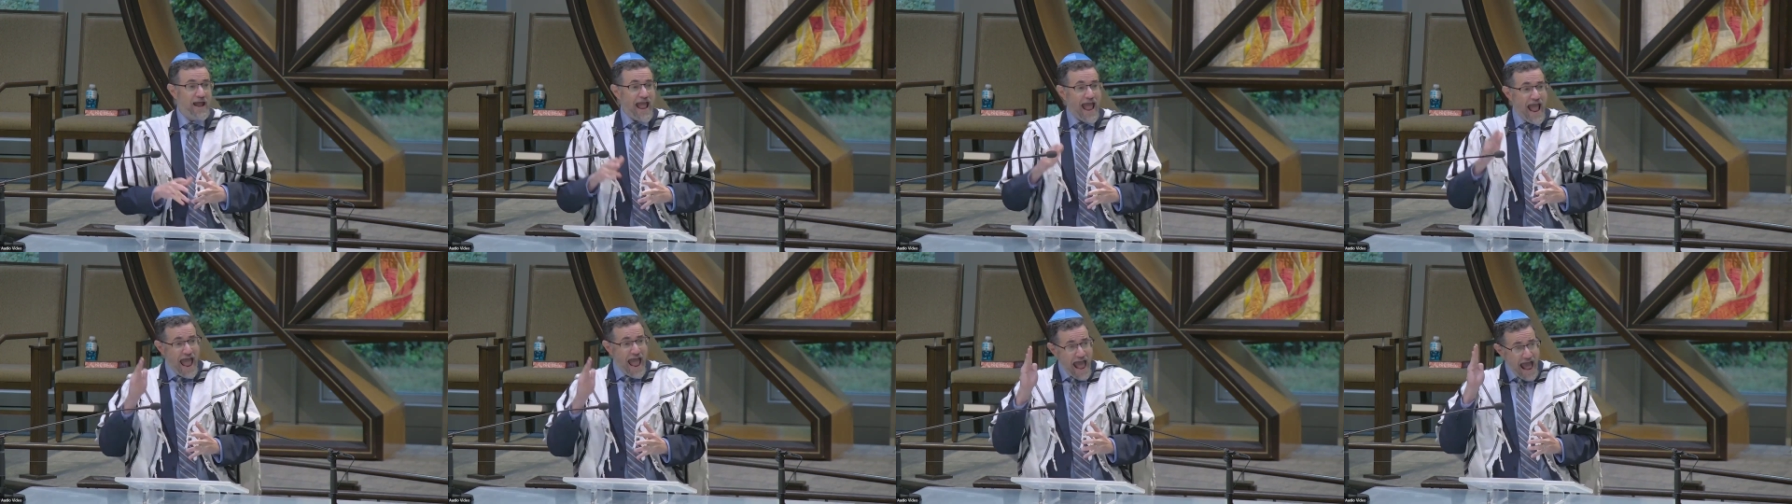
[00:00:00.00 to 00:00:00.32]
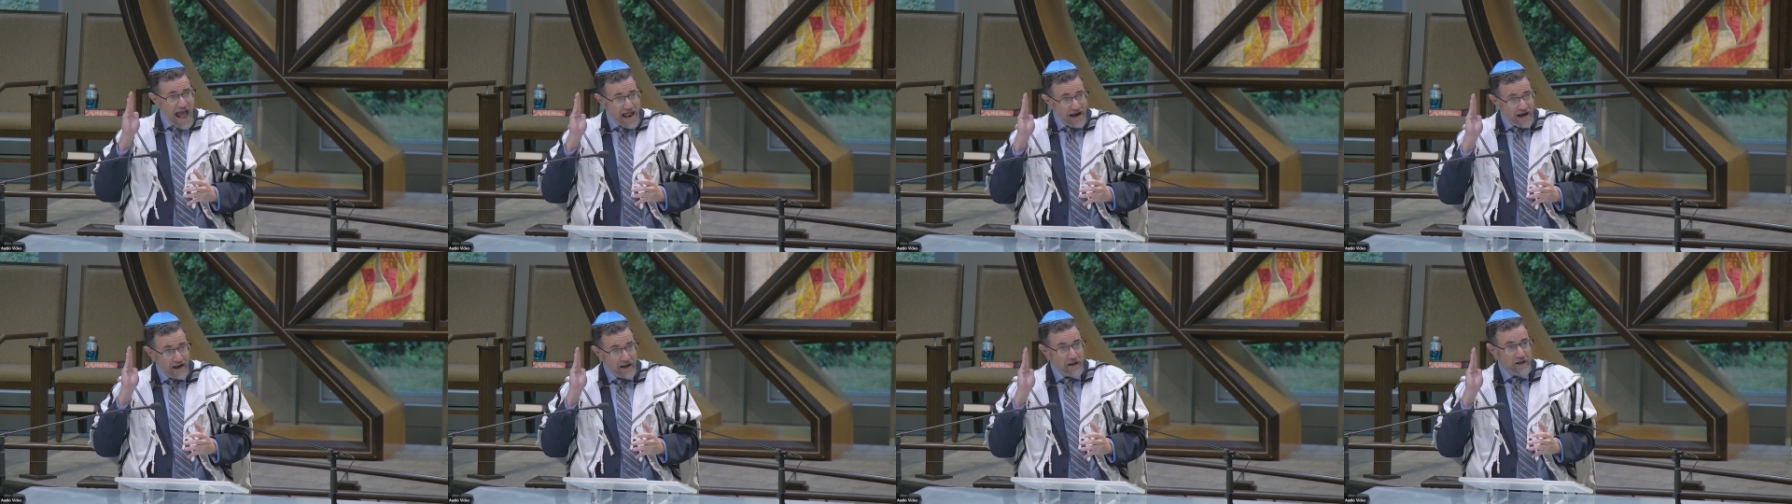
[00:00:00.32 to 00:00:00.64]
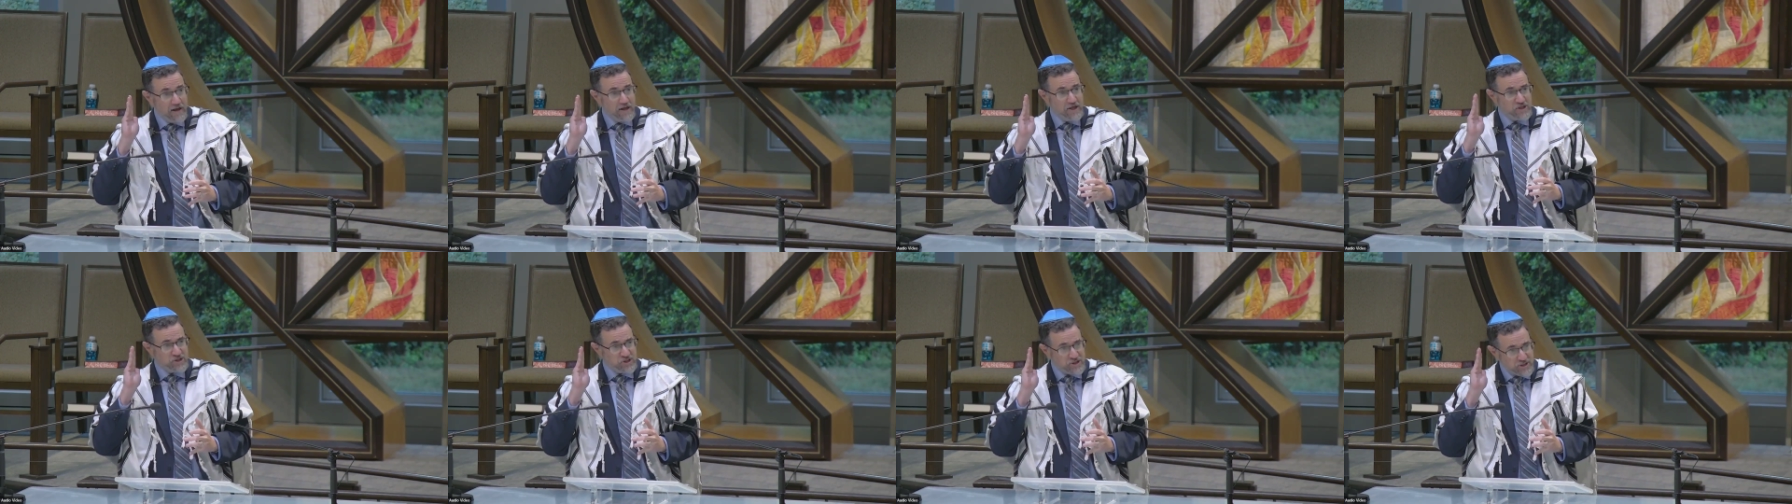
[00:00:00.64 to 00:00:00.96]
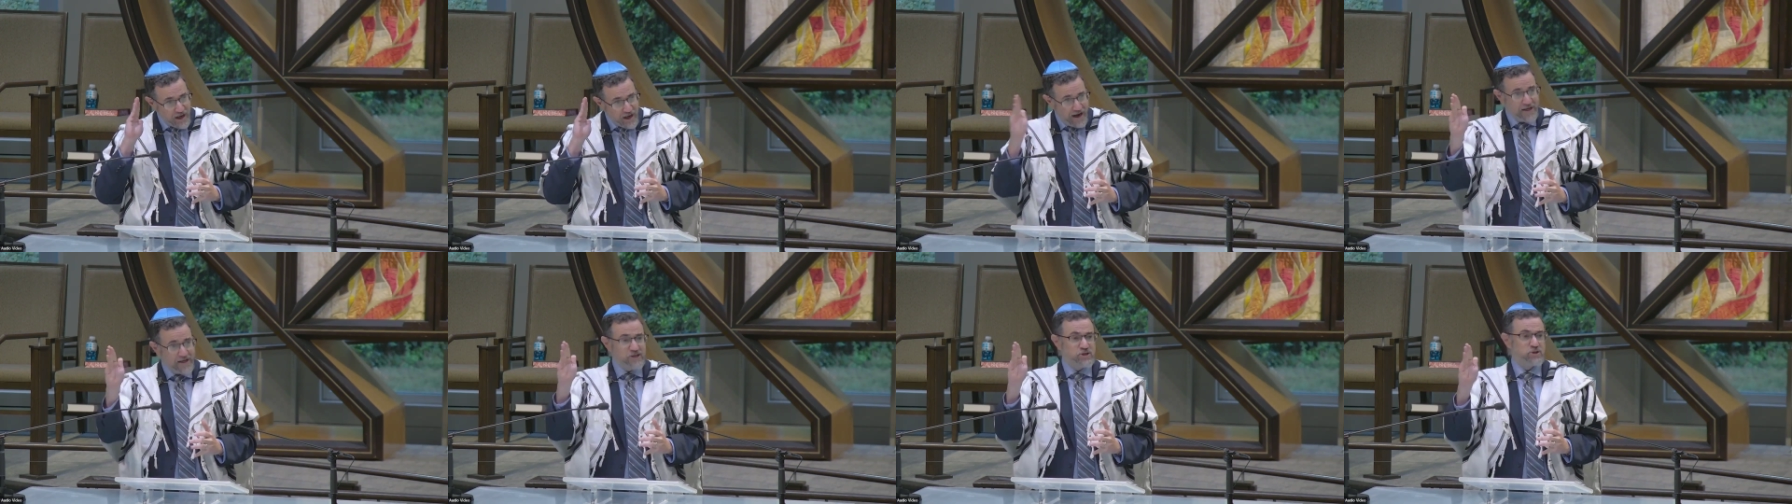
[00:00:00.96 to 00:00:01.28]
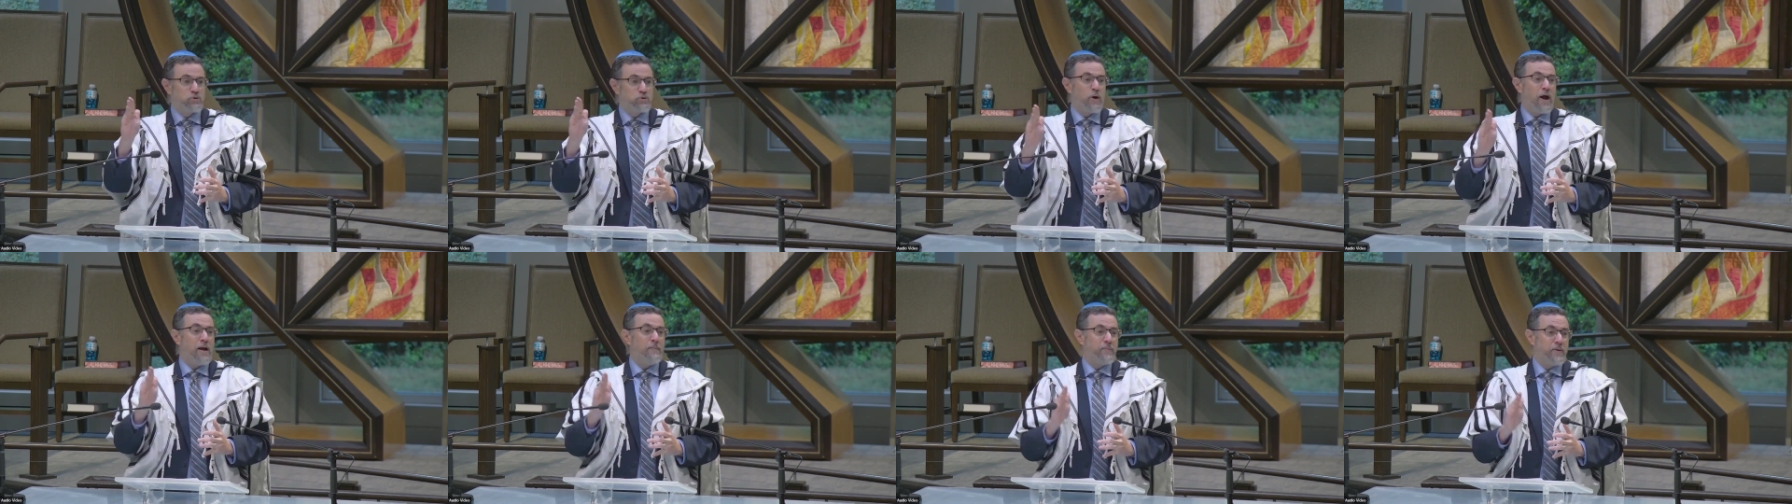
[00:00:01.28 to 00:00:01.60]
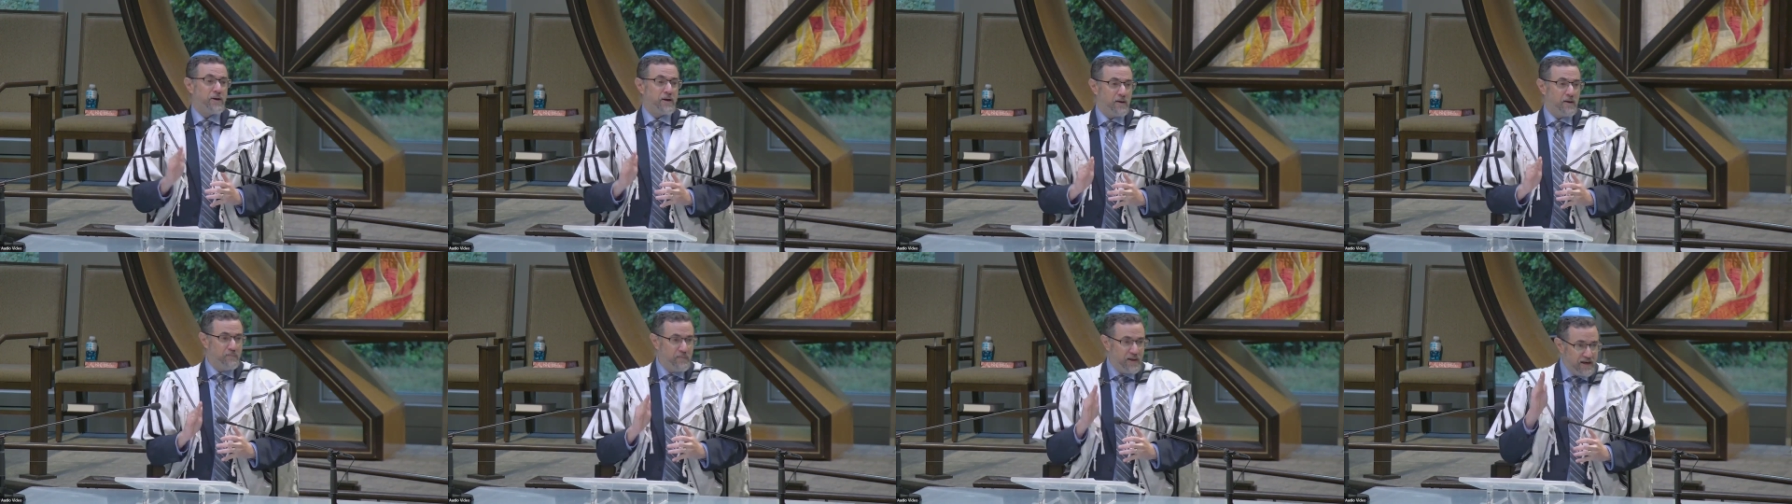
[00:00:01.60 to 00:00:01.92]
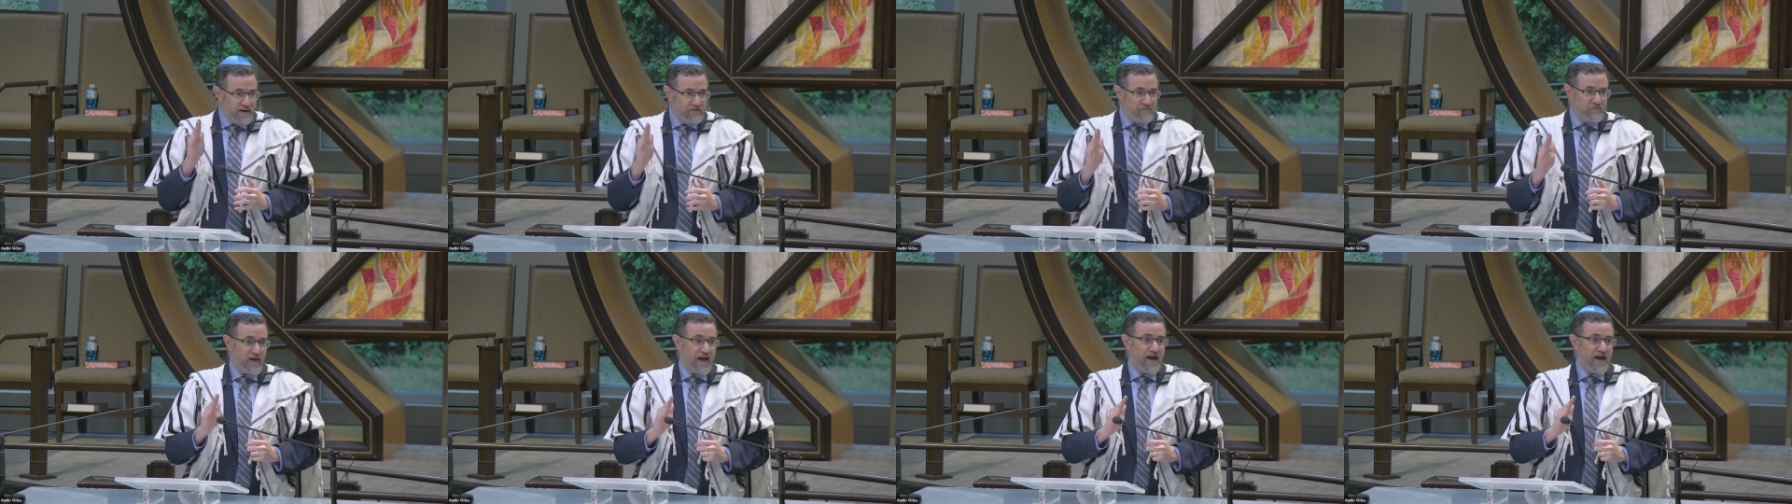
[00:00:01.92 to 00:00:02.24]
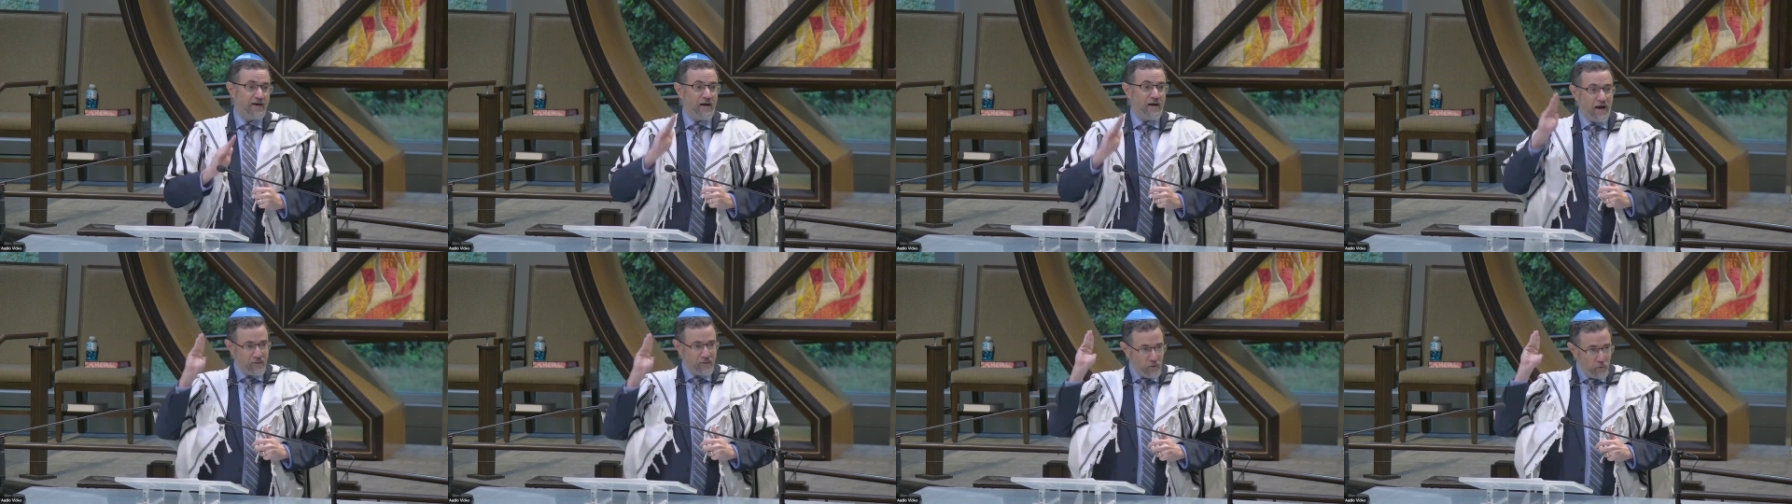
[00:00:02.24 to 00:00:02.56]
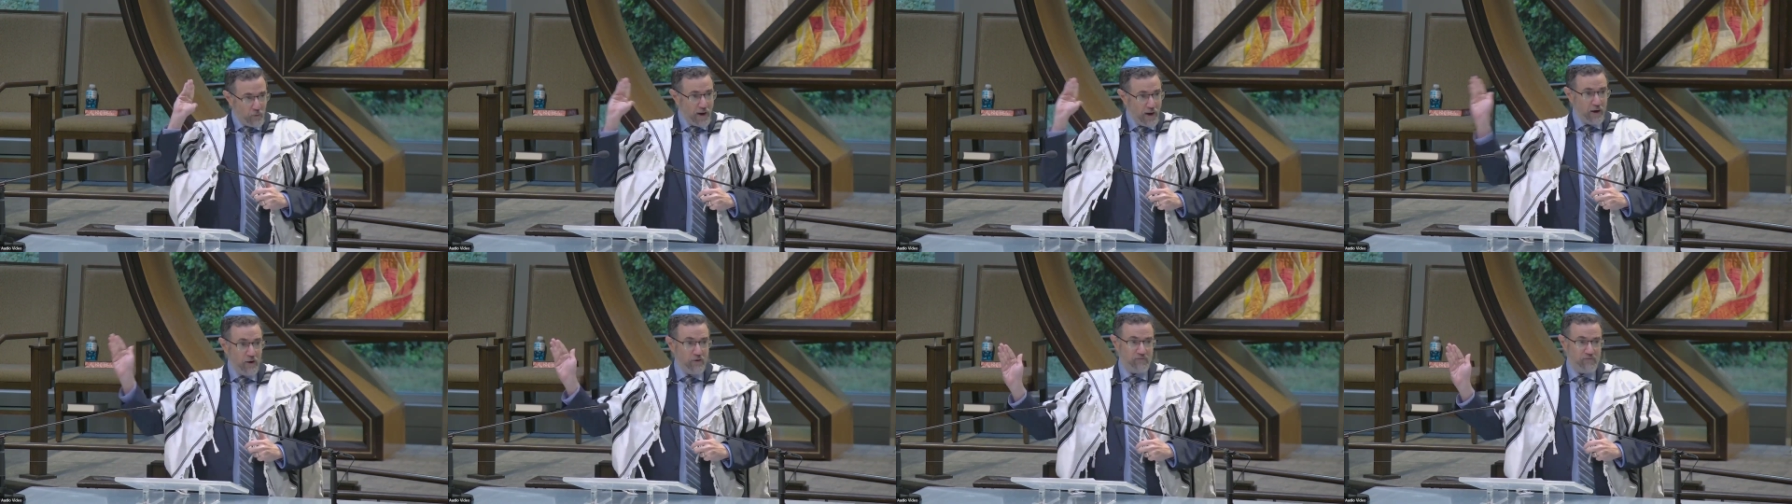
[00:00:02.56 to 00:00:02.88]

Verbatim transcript: and sideswiping a minivan on the way